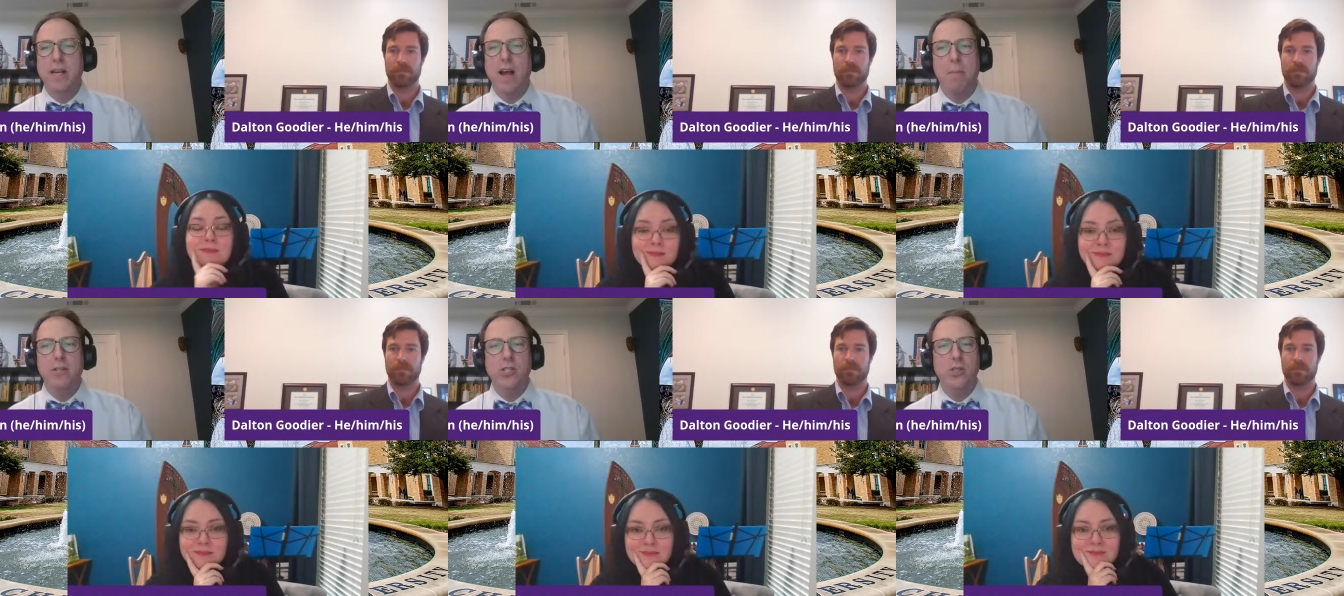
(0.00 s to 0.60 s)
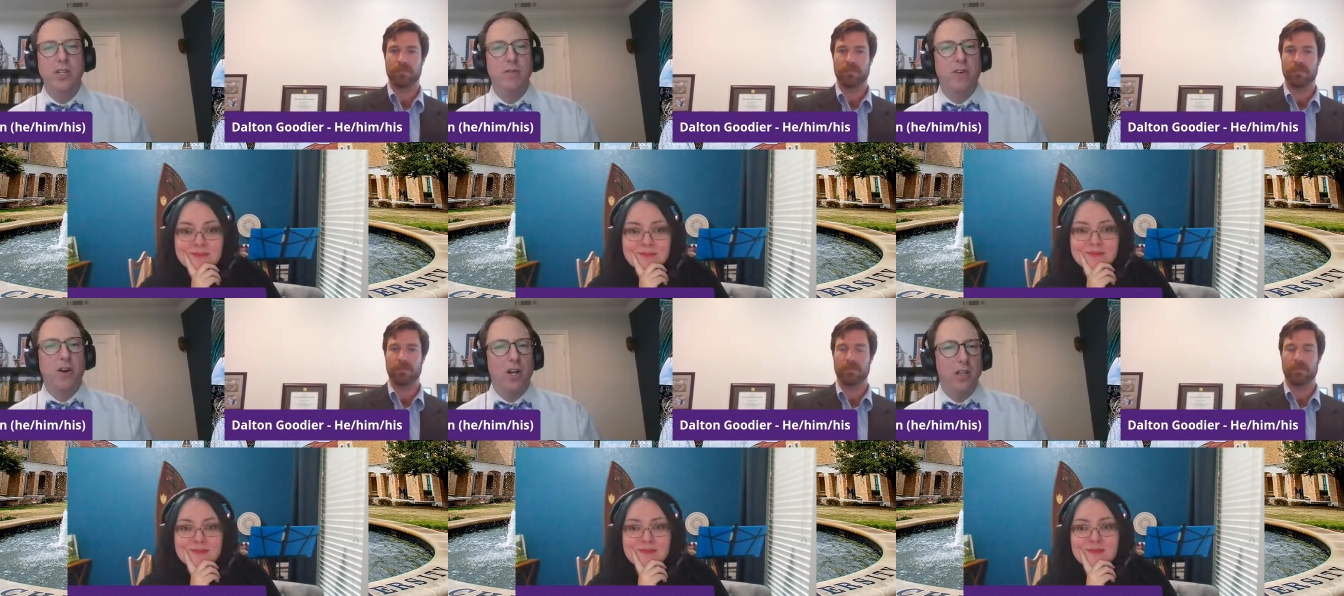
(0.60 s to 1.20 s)
Speaker 1: to be an opportunity
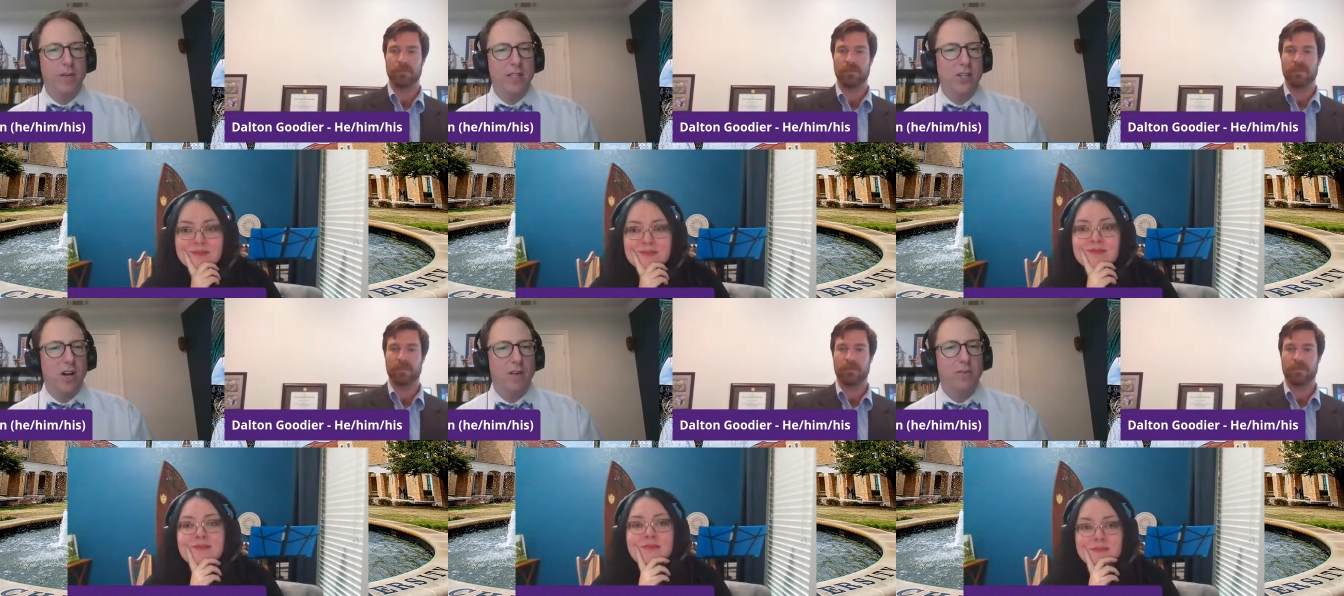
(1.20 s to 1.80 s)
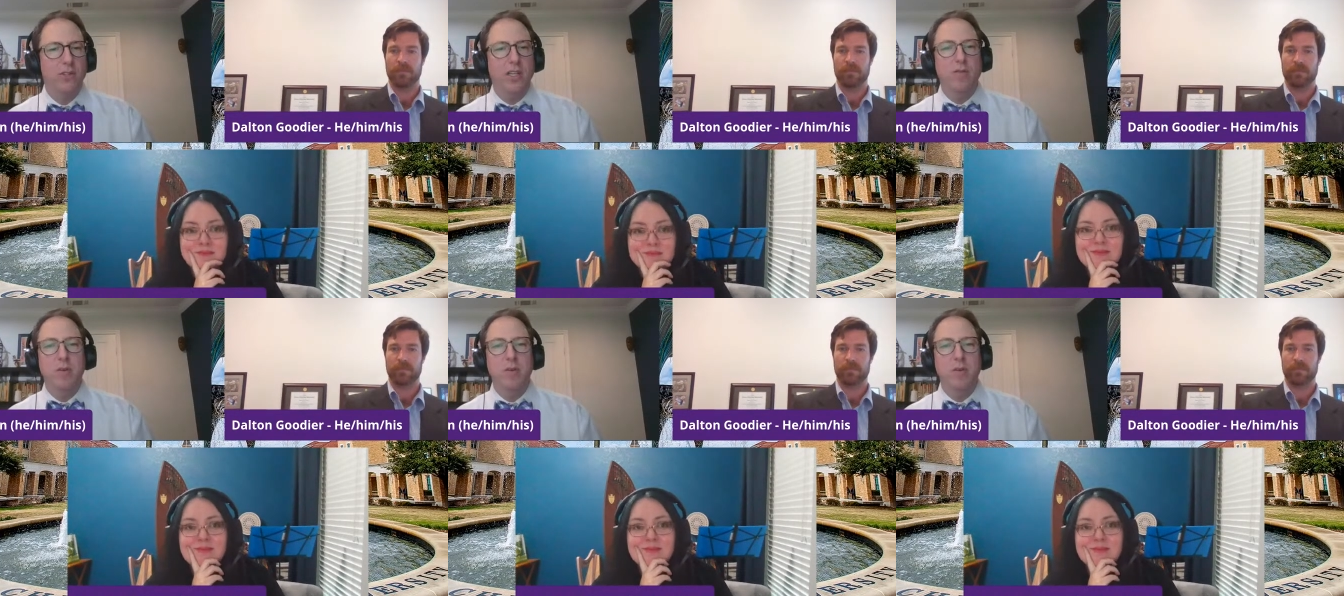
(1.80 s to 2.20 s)
for all of us to offer